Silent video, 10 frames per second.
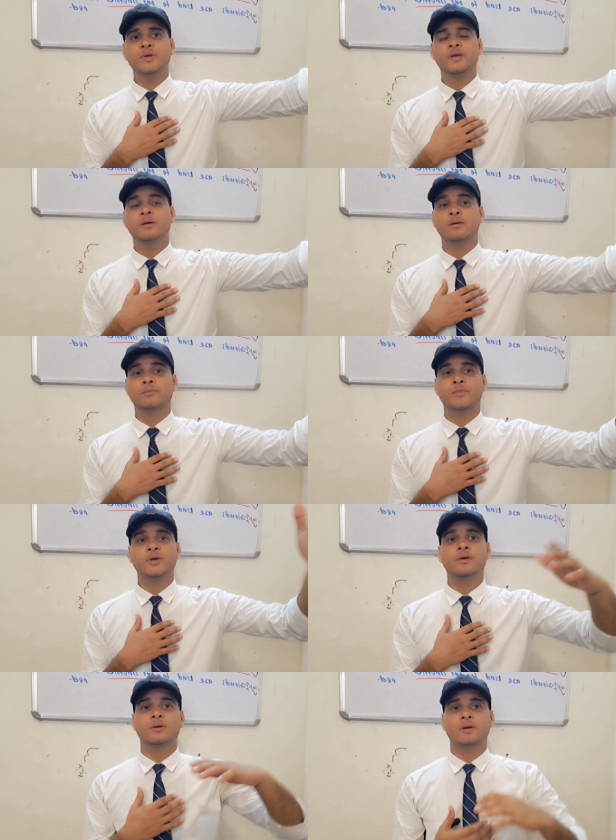
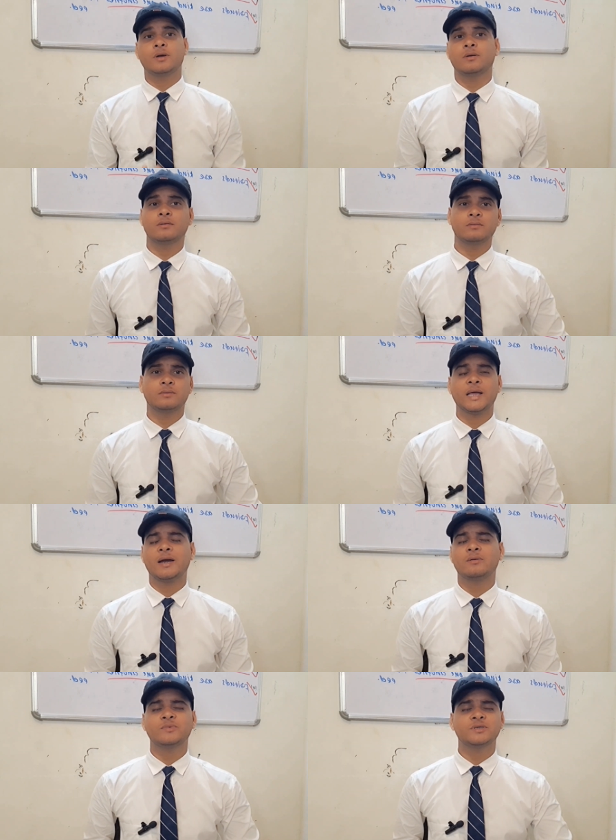bigger gun.
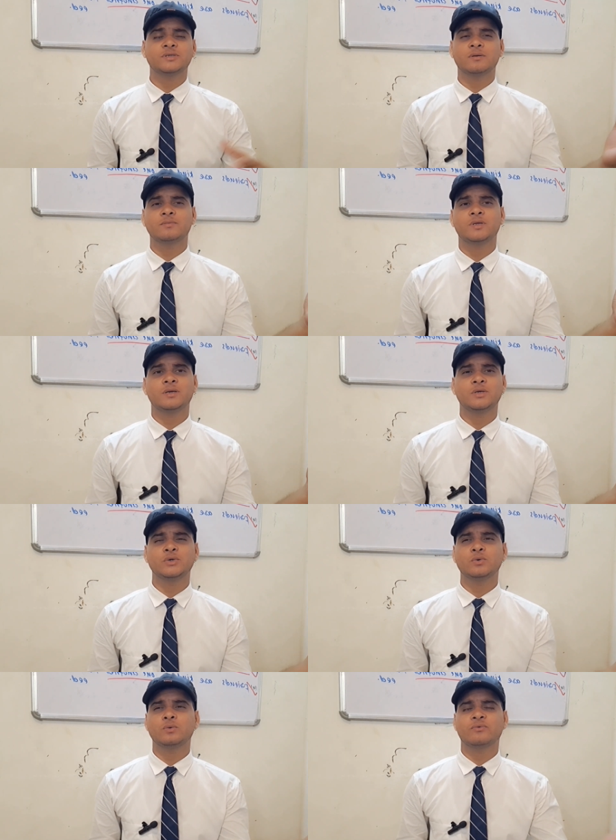That means something
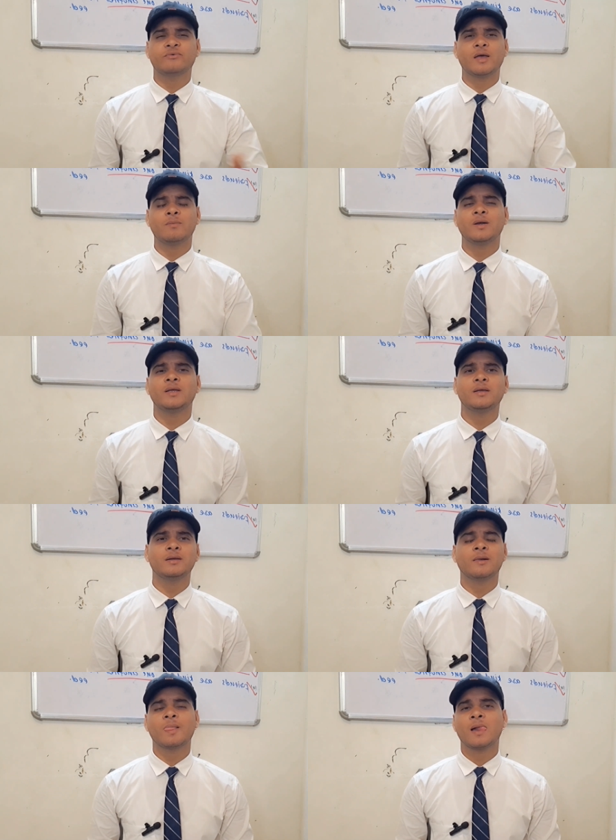your family